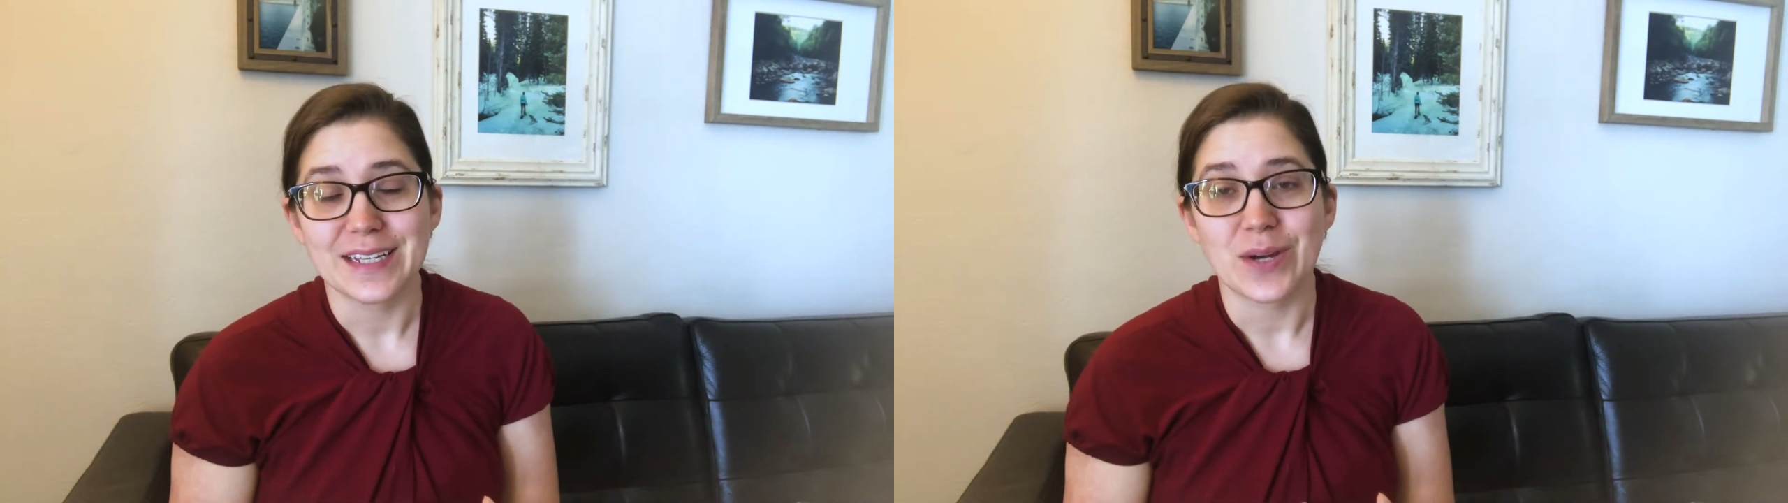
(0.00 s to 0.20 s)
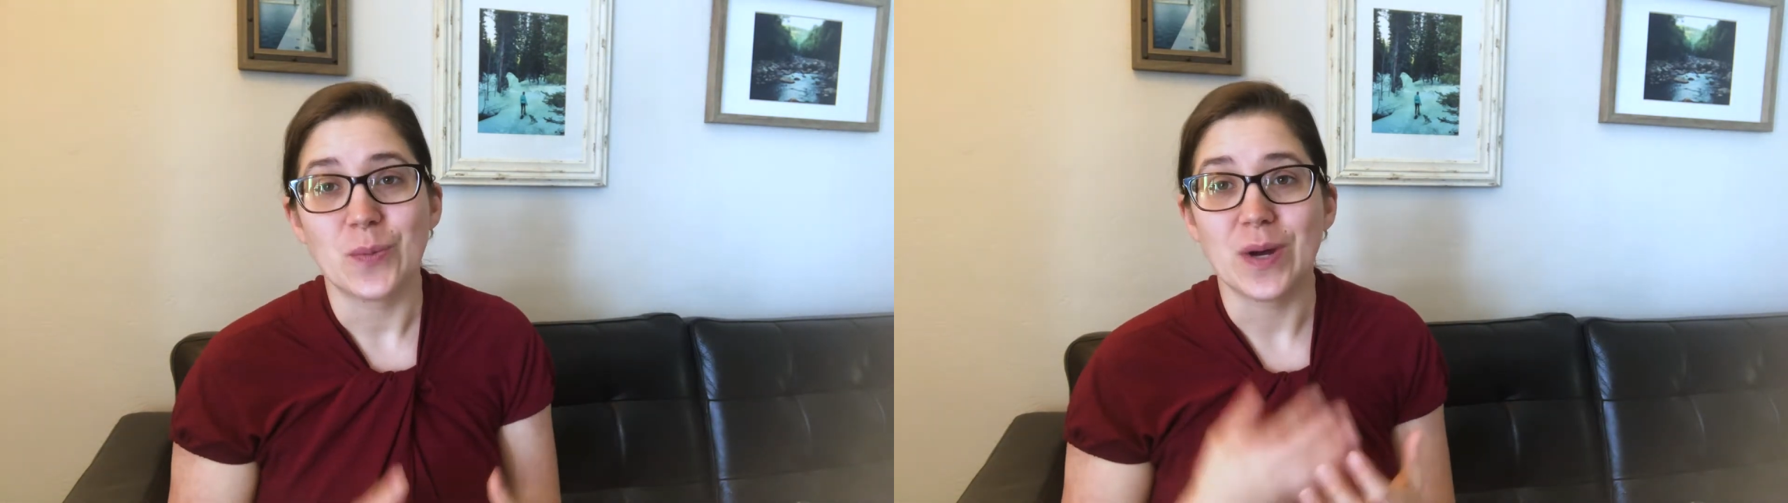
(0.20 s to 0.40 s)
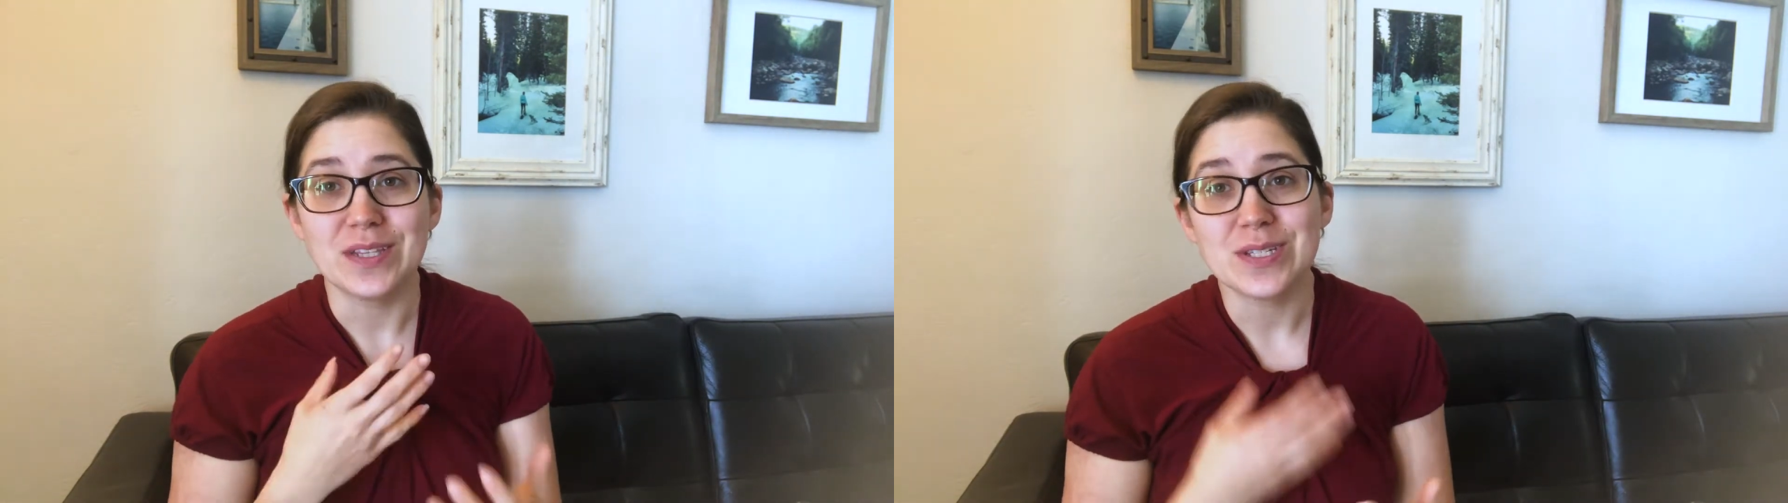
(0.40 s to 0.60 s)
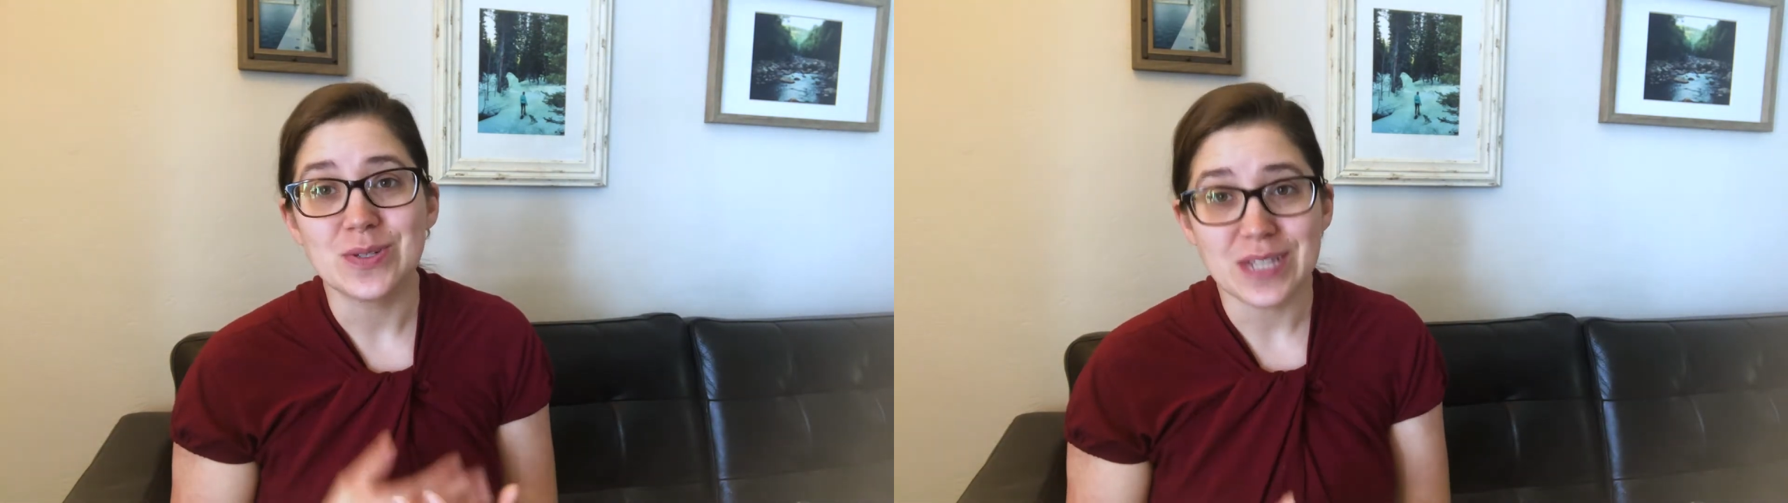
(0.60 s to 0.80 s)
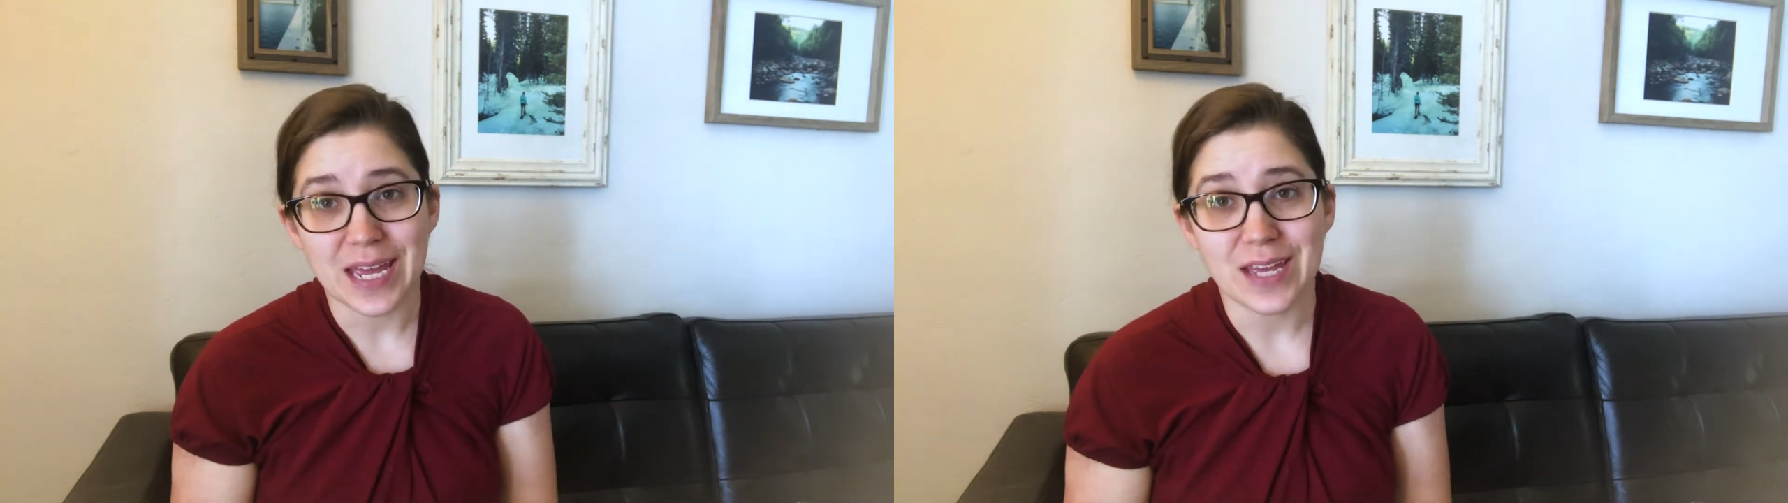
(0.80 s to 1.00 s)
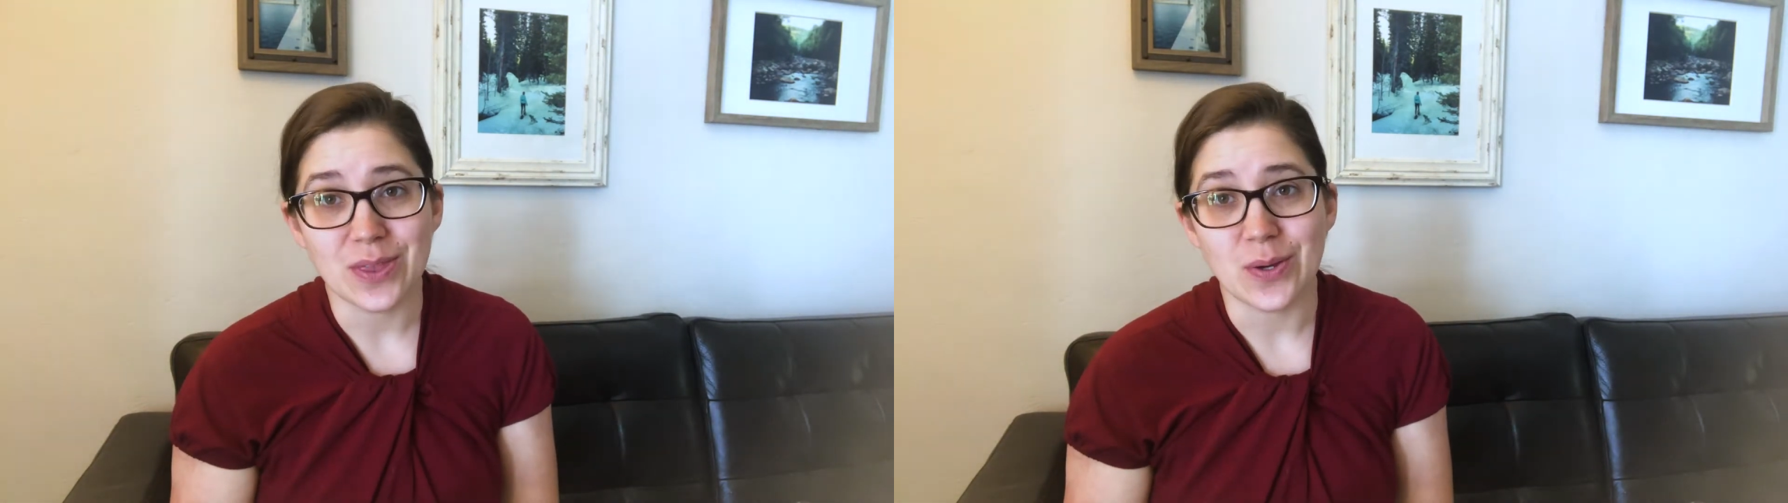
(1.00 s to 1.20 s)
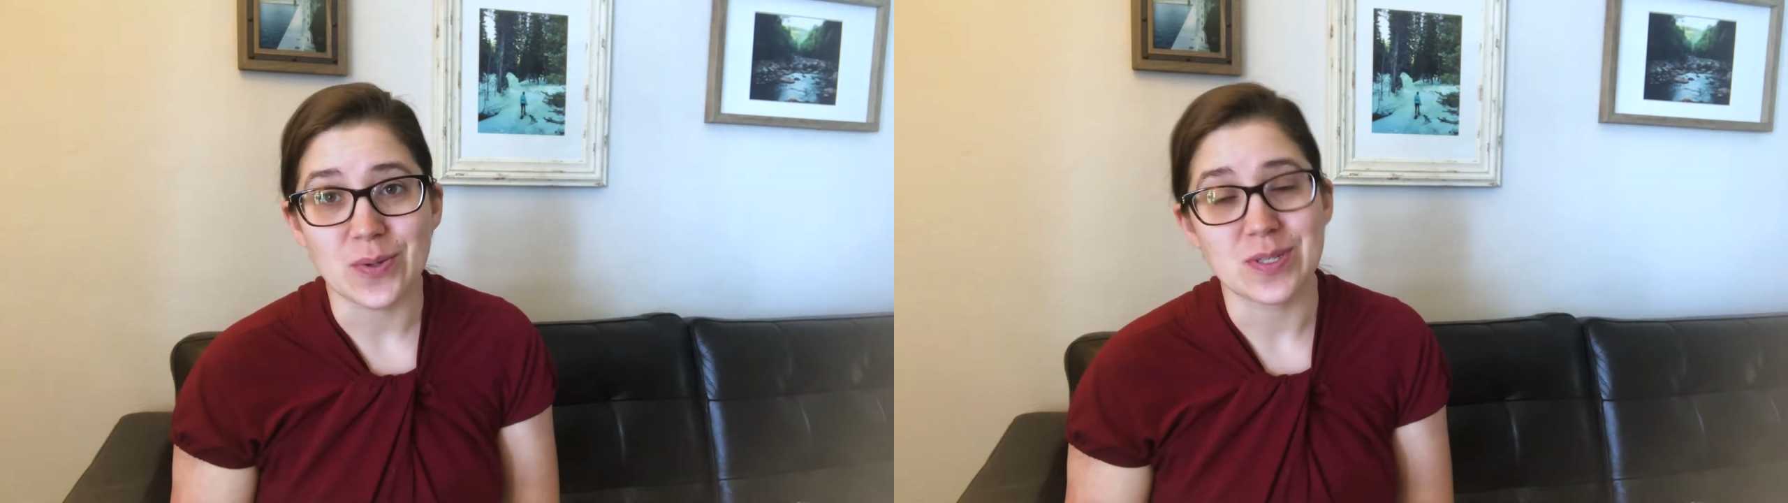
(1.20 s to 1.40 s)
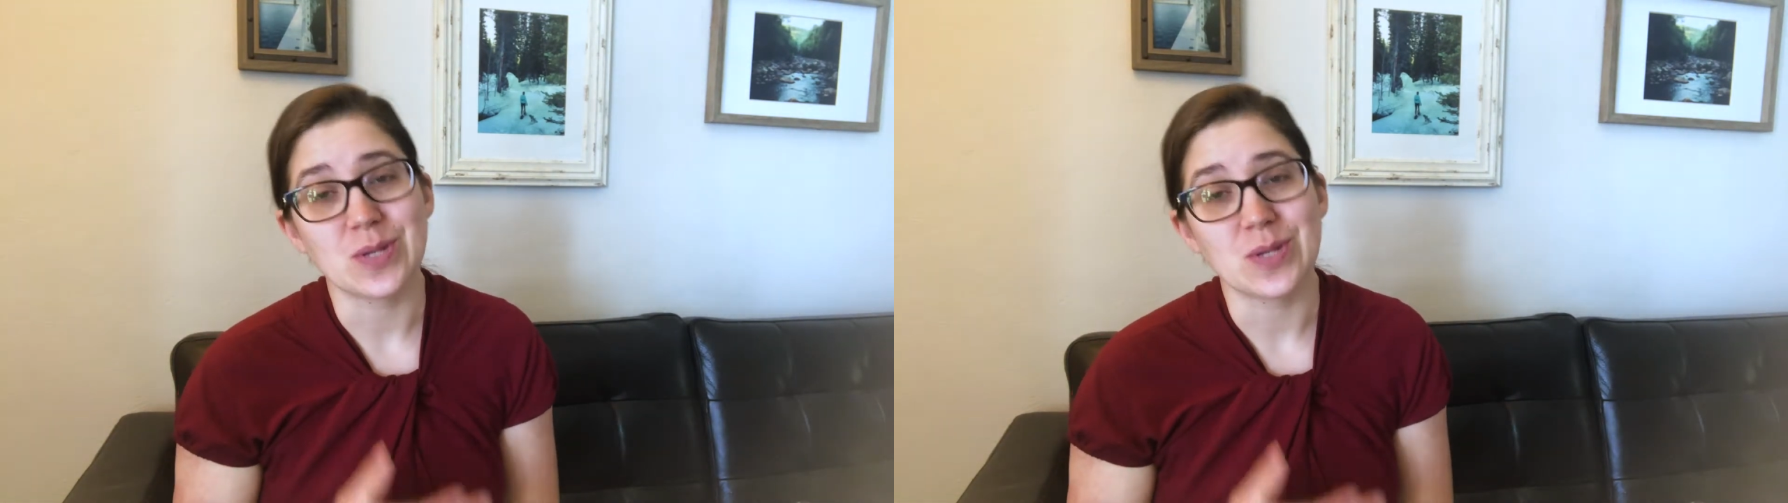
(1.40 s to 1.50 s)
once you take those,